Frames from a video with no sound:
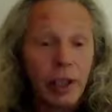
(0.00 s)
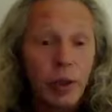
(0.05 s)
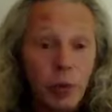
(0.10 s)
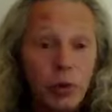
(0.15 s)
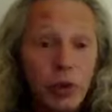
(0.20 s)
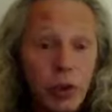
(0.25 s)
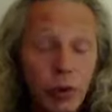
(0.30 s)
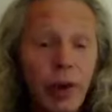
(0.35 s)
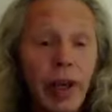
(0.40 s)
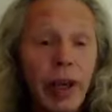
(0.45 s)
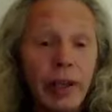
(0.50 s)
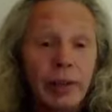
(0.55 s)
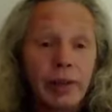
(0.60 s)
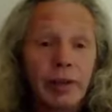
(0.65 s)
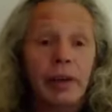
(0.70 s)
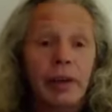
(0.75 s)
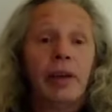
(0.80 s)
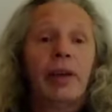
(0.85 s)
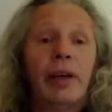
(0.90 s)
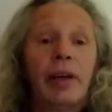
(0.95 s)
I was correct.
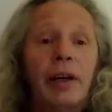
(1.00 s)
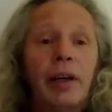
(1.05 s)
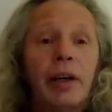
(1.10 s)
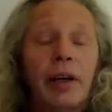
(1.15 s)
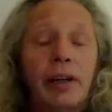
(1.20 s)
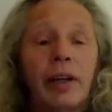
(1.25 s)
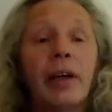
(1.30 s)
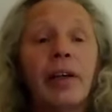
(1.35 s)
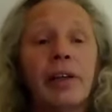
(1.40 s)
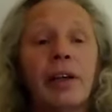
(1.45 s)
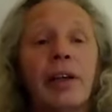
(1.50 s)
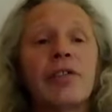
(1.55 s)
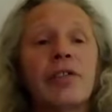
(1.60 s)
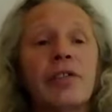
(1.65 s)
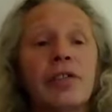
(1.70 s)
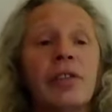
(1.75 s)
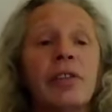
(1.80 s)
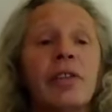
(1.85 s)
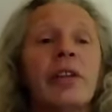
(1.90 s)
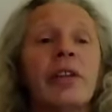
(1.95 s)
I
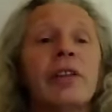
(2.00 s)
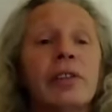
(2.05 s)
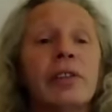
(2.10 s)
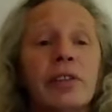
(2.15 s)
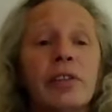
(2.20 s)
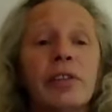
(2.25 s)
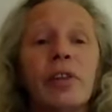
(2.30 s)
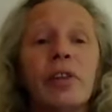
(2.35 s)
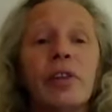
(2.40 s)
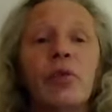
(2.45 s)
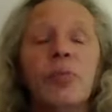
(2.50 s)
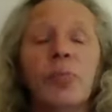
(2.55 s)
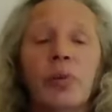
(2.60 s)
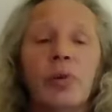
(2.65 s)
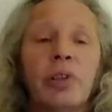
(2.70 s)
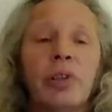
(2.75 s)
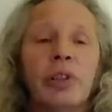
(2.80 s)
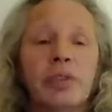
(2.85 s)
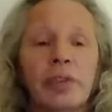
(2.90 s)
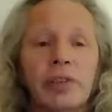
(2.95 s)
said, your old
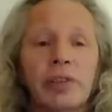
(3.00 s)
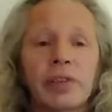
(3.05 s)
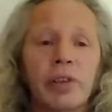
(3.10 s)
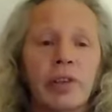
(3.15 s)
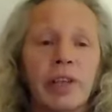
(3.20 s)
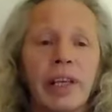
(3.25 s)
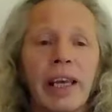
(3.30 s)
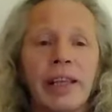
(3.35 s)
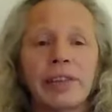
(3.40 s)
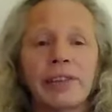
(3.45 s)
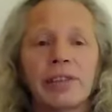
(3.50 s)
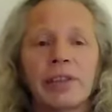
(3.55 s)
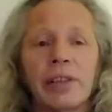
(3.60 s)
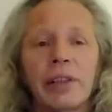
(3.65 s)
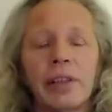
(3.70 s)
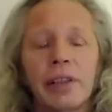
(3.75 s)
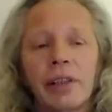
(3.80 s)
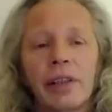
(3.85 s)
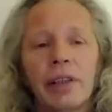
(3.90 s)
boy, I said, he's got cancer.